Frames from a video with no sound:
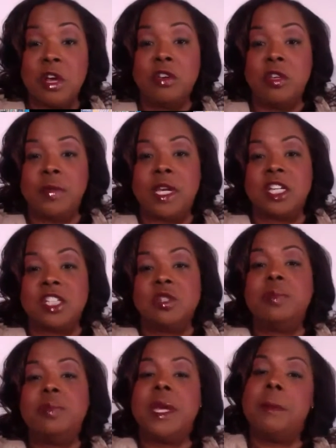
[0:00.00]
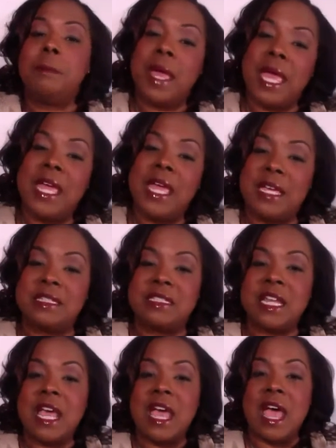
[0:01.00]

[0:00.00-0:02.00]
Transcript: know you, because you'd be amazed